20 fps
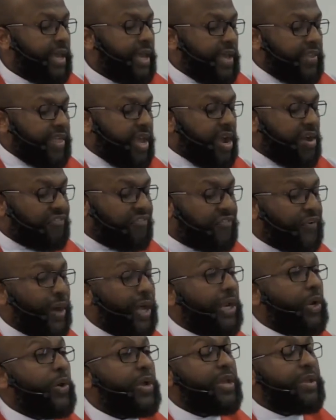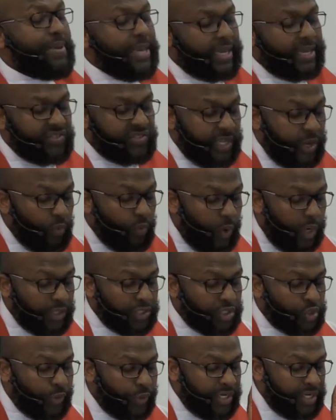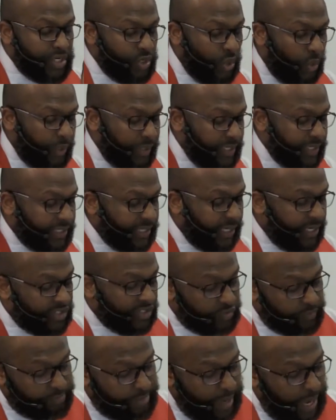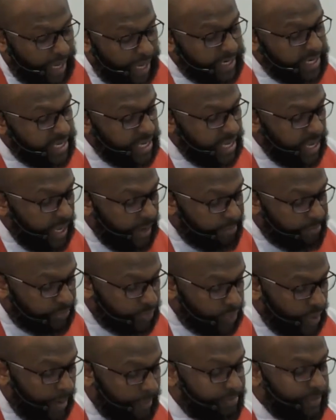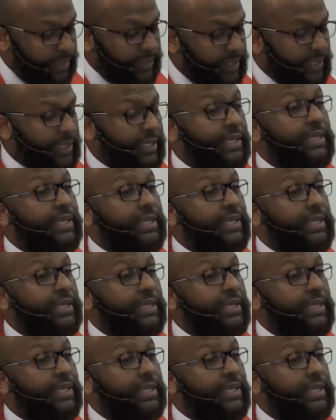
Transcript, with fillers: They are following because they want to anoint his body properly.